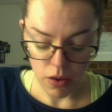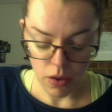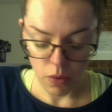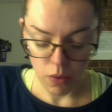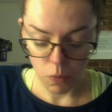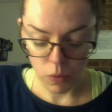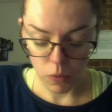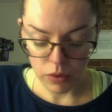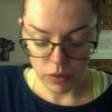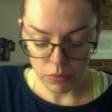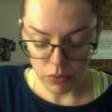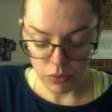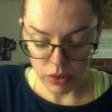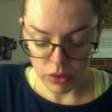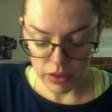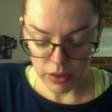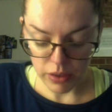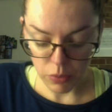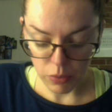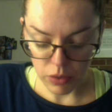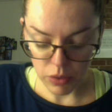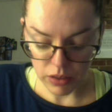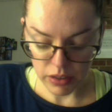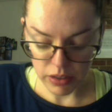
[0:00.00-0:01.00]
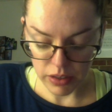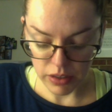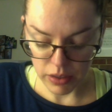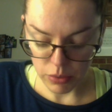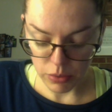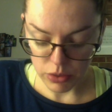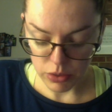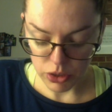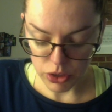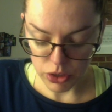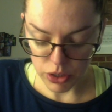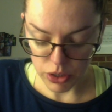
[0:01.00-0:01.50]
One morning, while Liddy
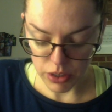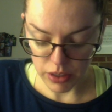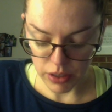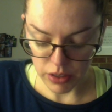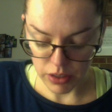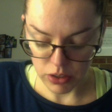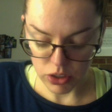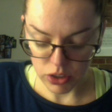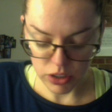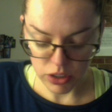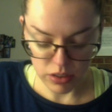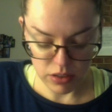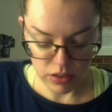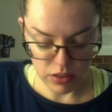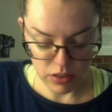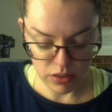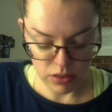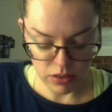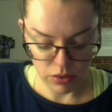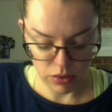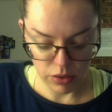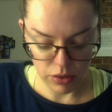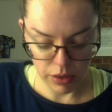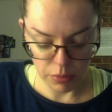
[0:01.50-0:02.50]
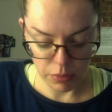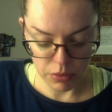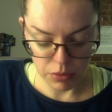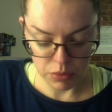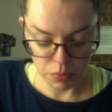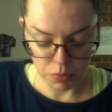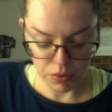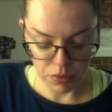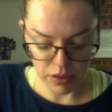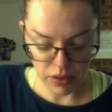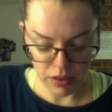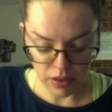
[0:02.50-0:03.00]
was churning, just as the cream was
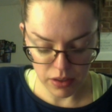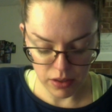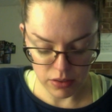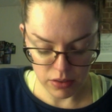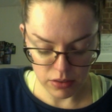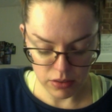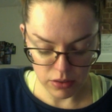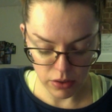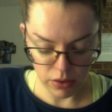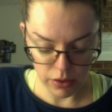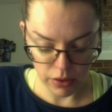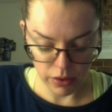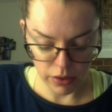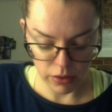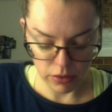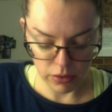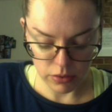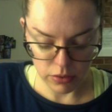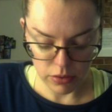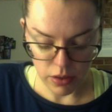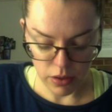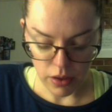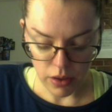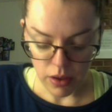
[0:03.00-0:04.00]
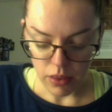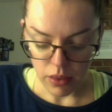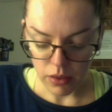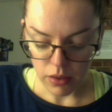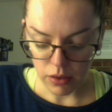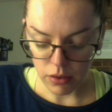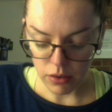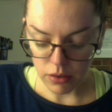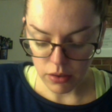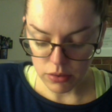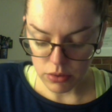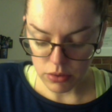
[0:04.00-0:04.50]
breaking into curdles, the
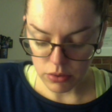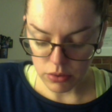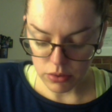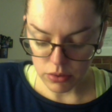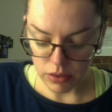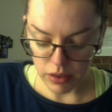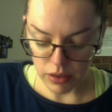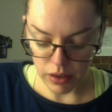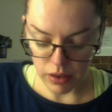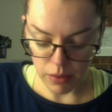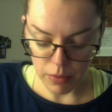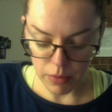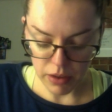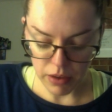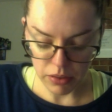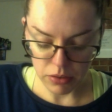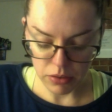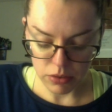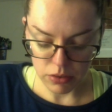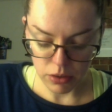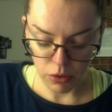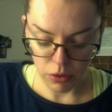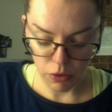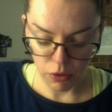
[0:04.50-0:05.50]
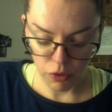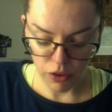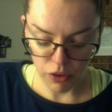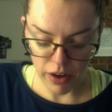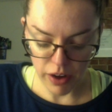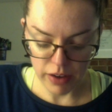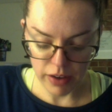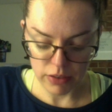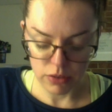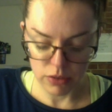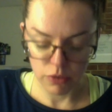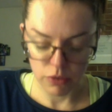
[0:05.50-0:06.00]
cook told Liddy about the two
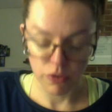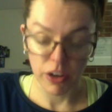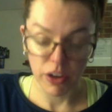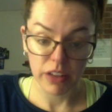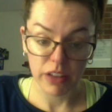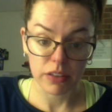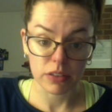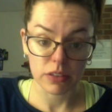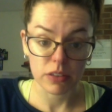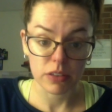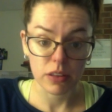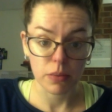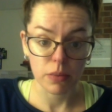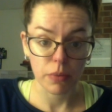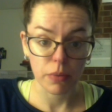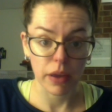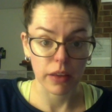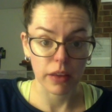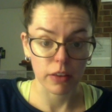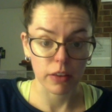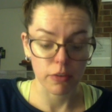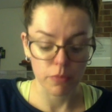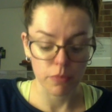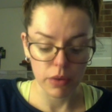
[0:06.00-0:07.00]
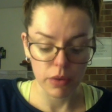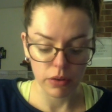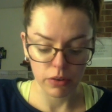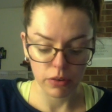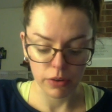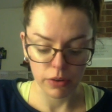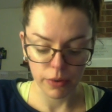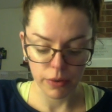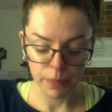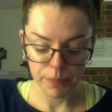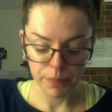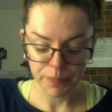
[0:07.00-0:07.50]
frogs who fell into the pail of milk.
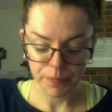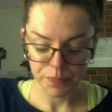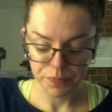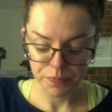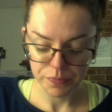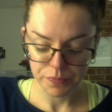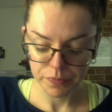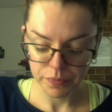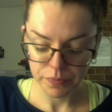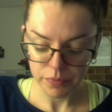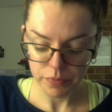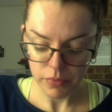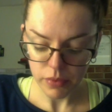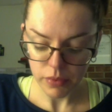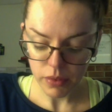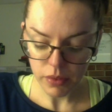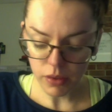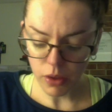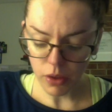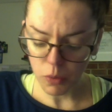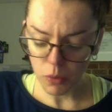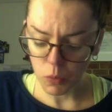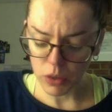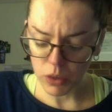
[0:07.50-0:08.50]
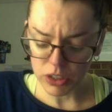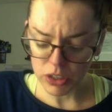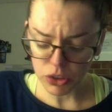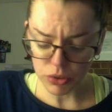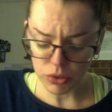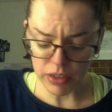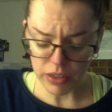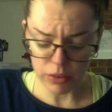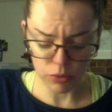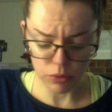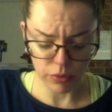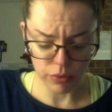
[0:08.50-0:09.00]
One
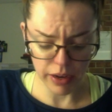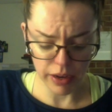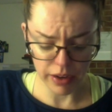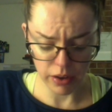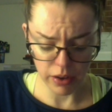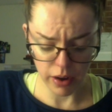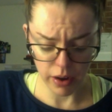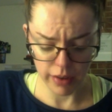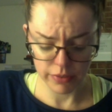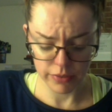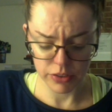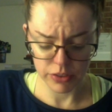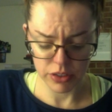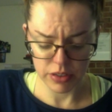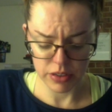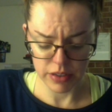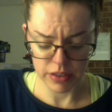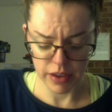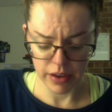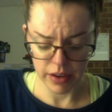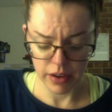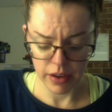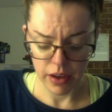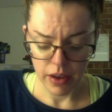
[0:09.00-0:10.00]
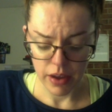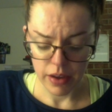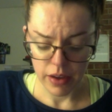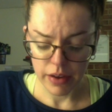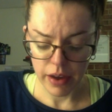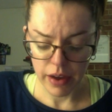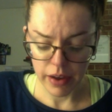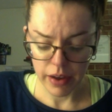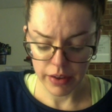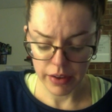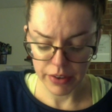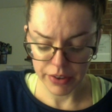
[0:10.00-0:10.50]
drowned right off, she said,
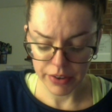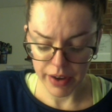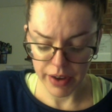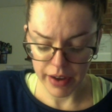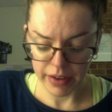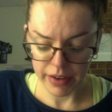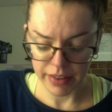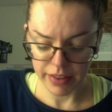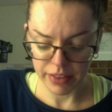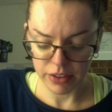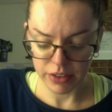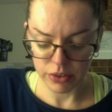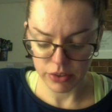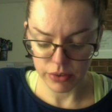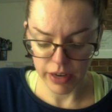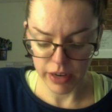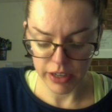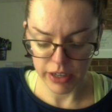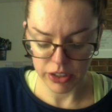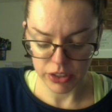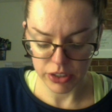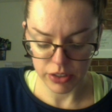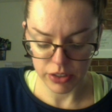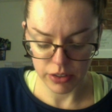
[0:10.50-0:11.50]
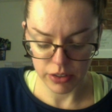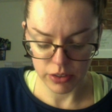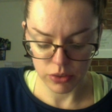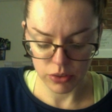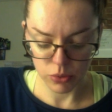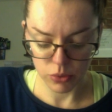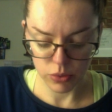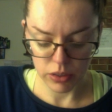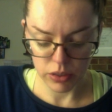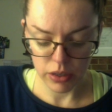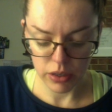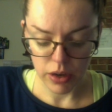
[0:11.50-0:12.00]
nodding her head in the direction of the
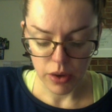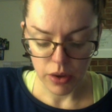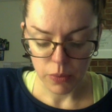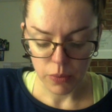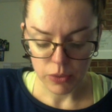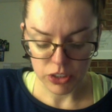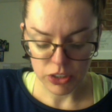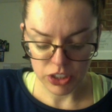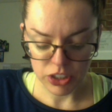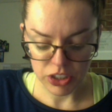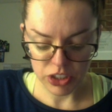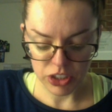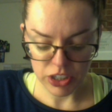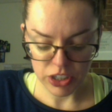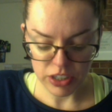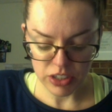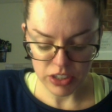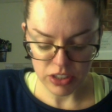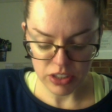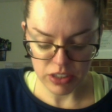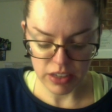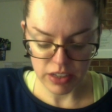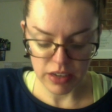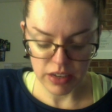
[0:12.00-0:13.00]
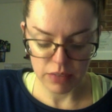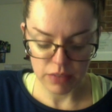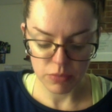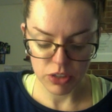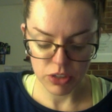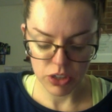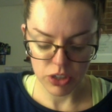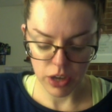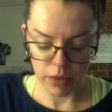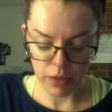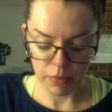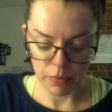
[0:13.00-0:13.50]
door, which had just slammed
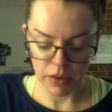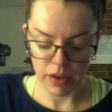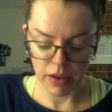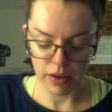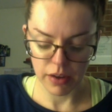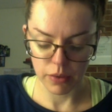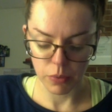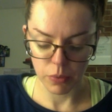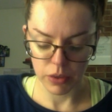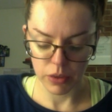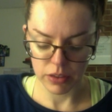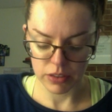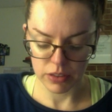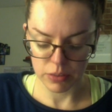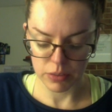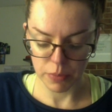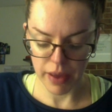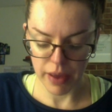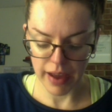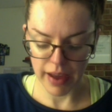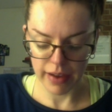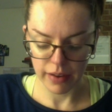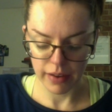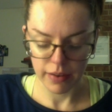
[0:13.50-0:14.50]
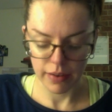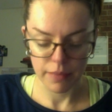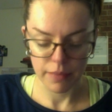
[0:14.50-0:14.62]
shut behind Willie's back.